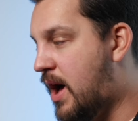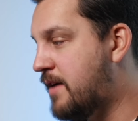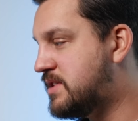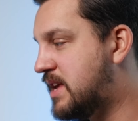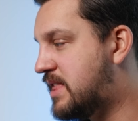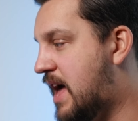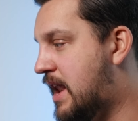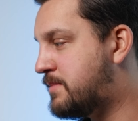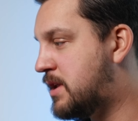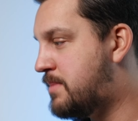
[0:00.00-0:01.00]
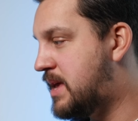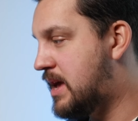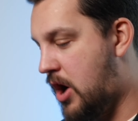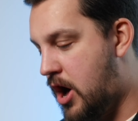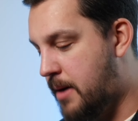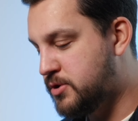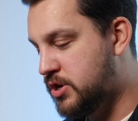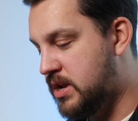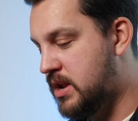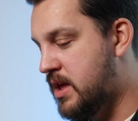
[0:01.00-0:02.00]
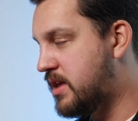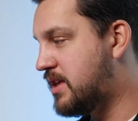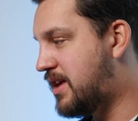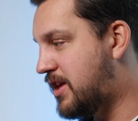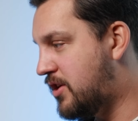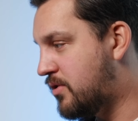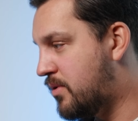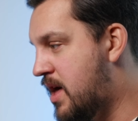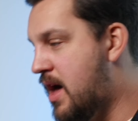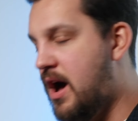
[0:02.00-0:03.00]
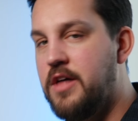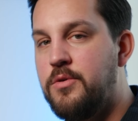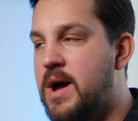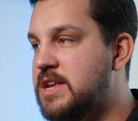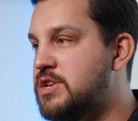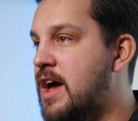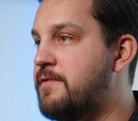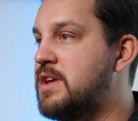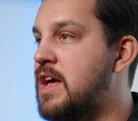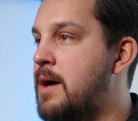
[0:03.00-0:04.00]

so I've set that up to be Option Q. Otherwise, you have to